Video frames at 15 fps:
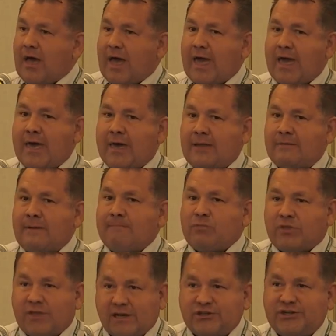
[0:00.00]
And
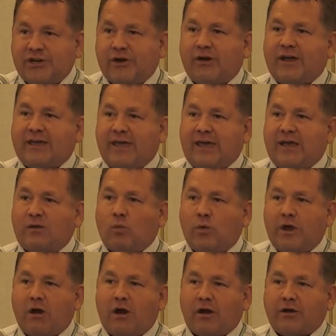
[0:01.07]
this year again,
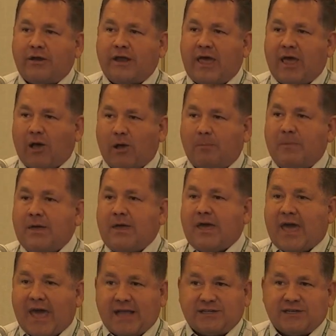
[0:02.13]
we are gonna help
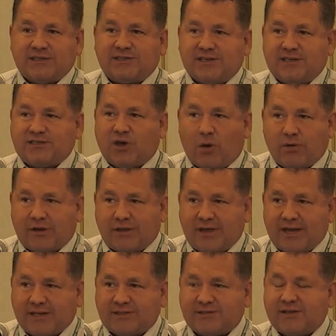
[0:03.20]
agencies go to
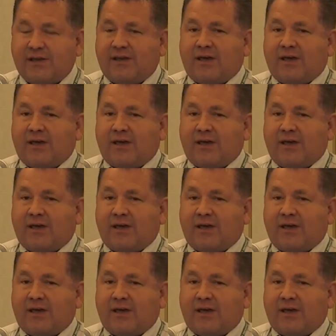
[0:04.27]
this